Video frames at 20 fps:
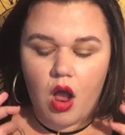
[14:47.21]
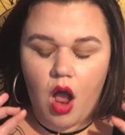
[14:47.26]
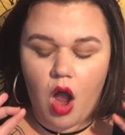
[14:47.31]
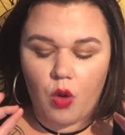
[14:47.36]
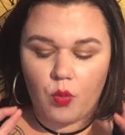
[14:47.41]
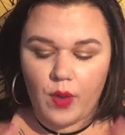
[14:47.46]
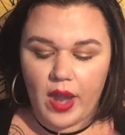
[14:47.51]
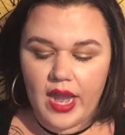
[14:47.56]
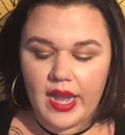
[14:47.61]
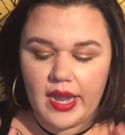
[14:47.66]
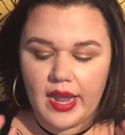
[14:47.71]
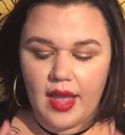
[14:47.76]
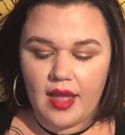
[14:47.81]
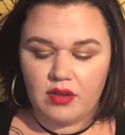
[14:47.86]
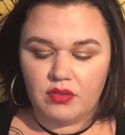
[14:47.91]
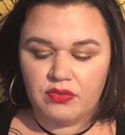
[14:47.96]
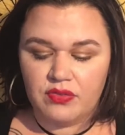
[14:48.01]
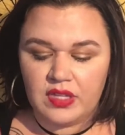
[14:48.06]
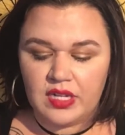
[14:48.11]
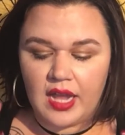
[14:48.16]
Aradia
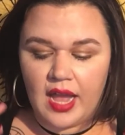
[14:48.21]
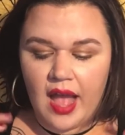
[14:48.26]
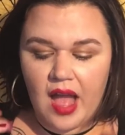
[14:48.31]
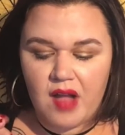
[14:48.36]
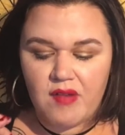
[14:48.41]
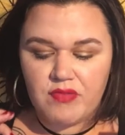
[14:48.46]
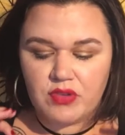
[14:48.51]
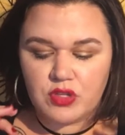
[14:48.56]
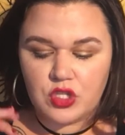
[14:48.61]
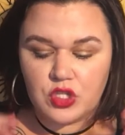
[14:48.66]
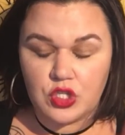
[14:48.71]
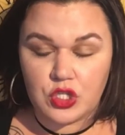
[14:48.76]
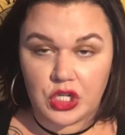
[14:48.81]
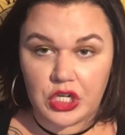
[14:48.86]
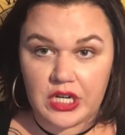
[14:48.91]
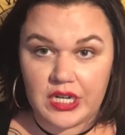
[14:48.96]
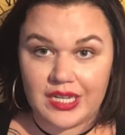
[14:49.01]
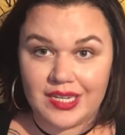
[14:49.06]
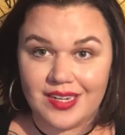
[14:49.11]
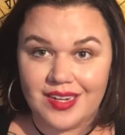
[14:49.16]
and Fina have a
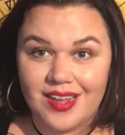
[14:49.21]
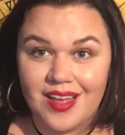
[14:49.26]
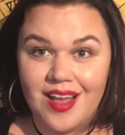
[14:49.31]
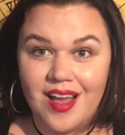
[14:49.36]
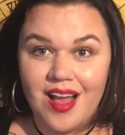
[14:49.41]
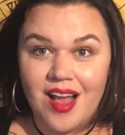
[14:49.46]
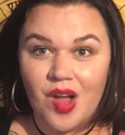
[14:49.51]
certain